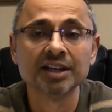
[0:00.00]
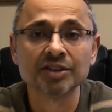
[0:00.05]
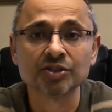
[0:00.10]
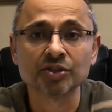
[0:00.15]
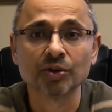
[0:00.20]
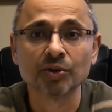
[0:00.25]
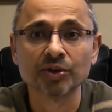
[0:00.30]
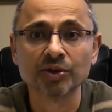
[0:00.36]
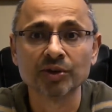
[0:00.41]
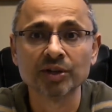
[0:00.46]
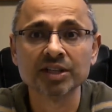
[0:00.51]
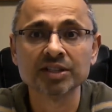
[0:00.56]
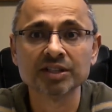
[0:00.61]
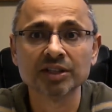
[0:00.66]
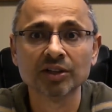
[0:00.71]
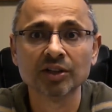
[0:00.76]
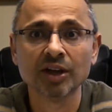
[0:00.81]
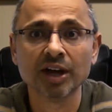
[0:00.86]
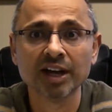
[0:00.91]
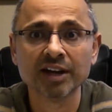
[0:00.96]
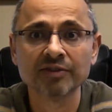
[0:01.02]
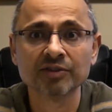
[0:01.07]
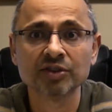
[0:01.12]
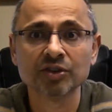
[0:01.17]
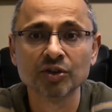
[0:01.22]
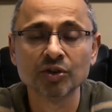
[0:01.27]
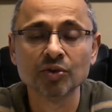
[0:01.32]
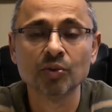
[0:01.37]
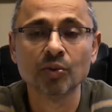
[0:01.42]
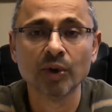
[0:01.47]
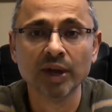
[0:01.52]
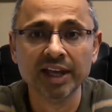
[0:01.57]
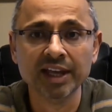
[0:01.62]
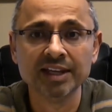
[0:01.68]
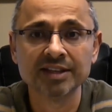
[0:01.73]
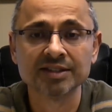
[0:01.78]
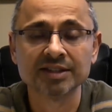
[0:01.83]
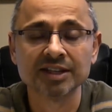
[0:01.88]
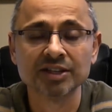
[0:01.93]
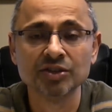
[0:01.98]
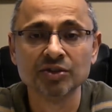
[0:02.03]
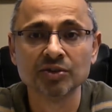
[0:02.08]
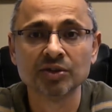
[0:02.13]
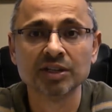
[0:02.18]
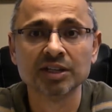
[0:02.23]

So there is a lot of good ways that you